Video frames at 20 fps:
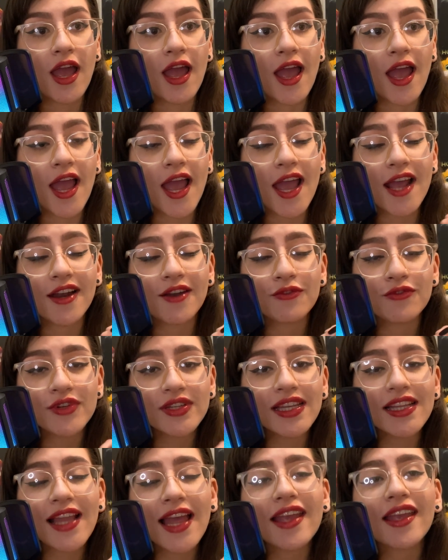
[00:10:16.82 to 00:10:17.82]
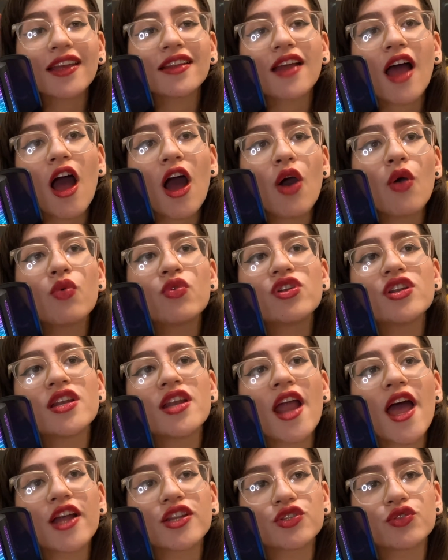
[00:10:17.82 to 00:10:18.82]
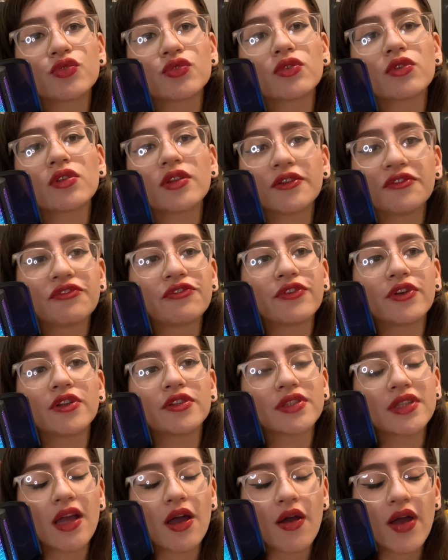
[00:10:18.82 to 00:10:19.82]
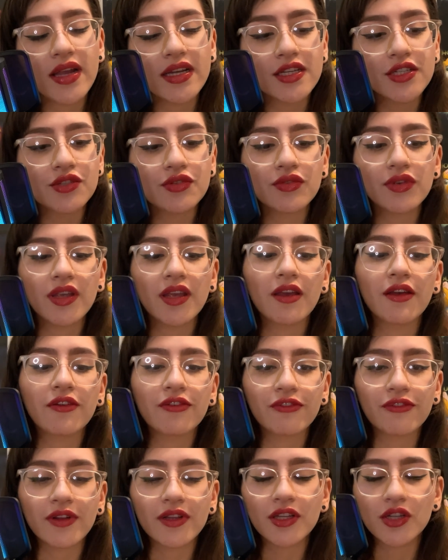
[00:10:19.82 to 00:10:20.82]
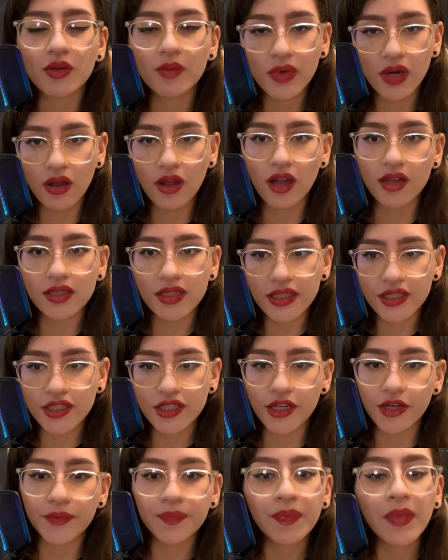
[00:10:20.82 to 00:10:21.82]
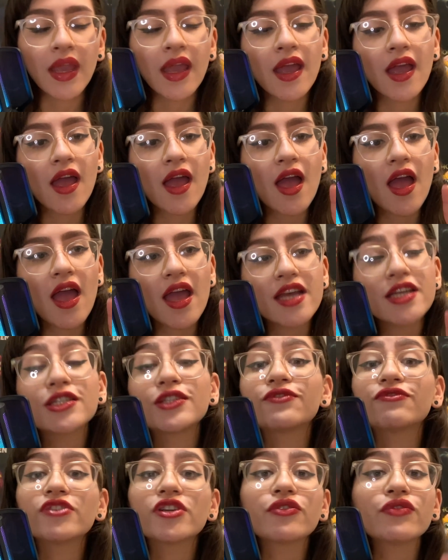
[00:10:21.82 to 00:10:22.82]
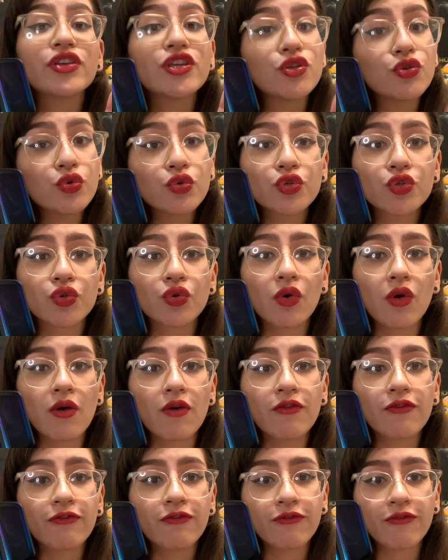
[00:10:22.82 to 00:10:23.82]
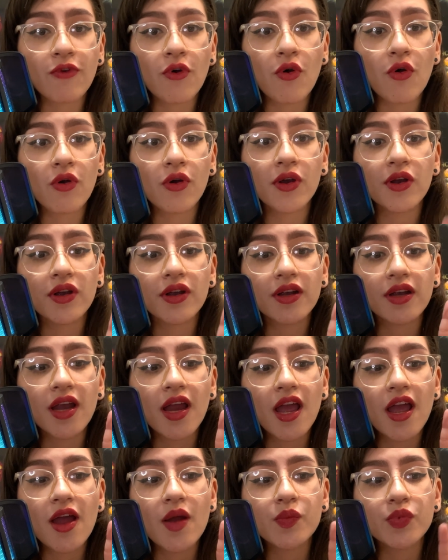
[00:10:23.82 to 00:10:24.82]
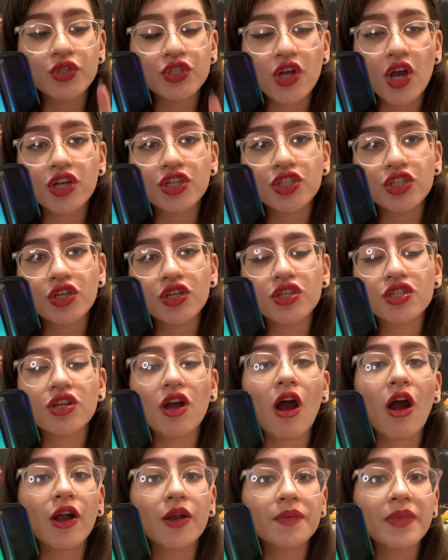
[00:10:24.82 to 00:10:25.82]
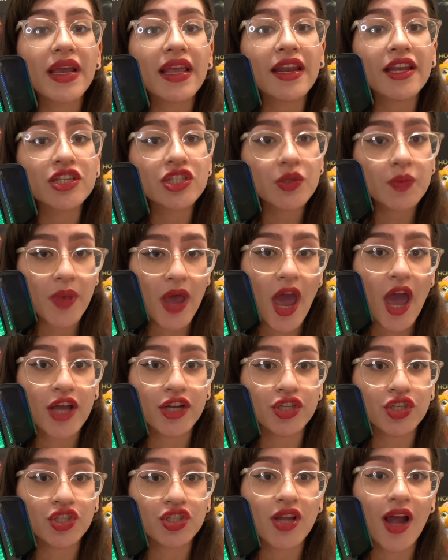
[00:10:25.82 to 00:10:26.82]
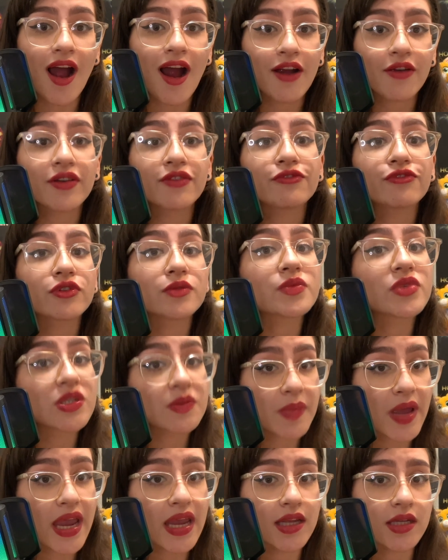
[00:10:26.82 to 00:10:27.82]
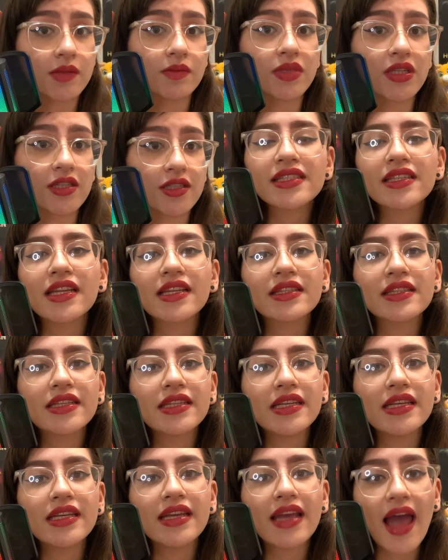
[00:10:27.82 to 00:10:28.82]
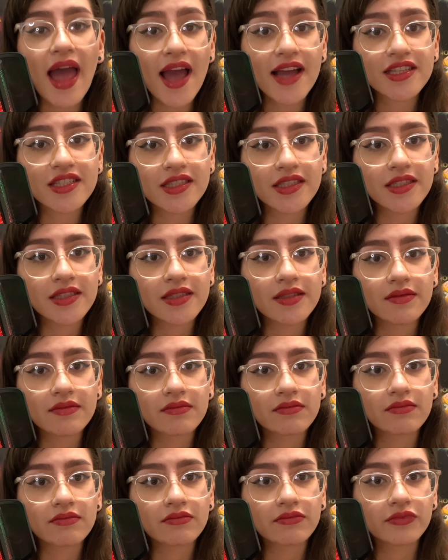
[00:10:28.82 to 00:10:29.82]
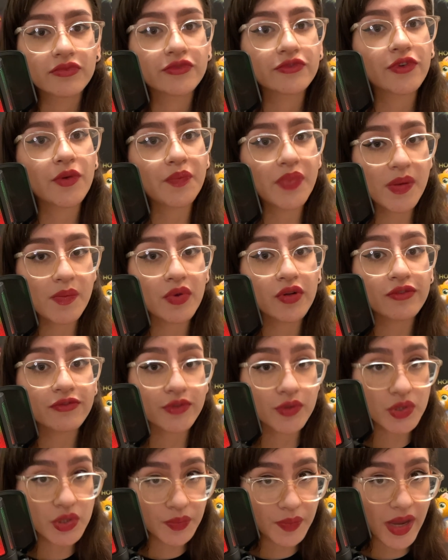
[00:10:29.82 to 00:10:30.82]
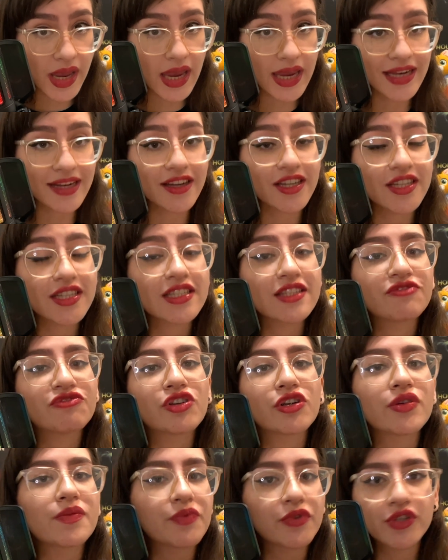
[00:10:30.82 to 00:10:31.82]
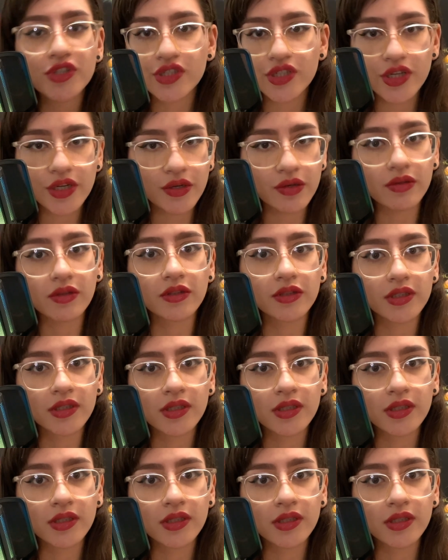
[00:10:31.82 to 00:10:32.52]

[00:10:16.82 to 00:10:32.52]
And I really like it how natural it felt. Now, I need to give a little bit of context here. It's very usual for productions that are made in Spanish that aren't from Spain, because the accent from people from Spain is very particular.